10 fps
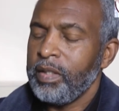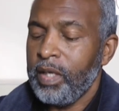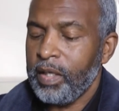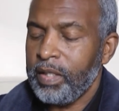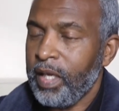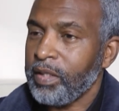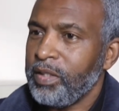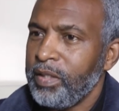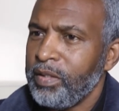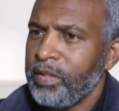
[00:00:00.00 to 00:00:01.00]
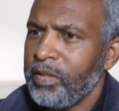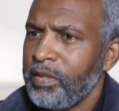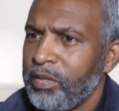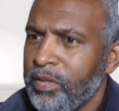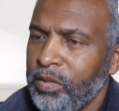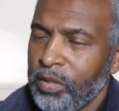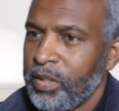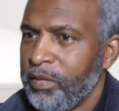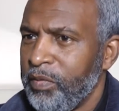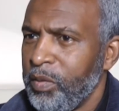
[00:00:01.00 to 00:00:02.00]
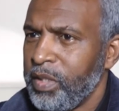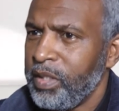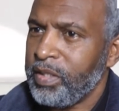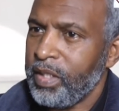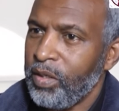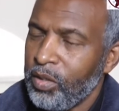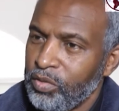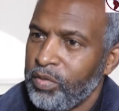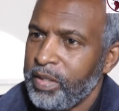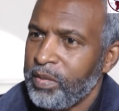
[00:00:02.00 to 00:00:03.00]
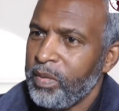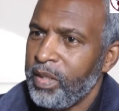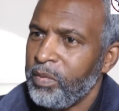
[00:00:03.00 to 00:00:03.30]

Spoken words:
Yeah, it's actually, not to confuse it, is Andre Darrell.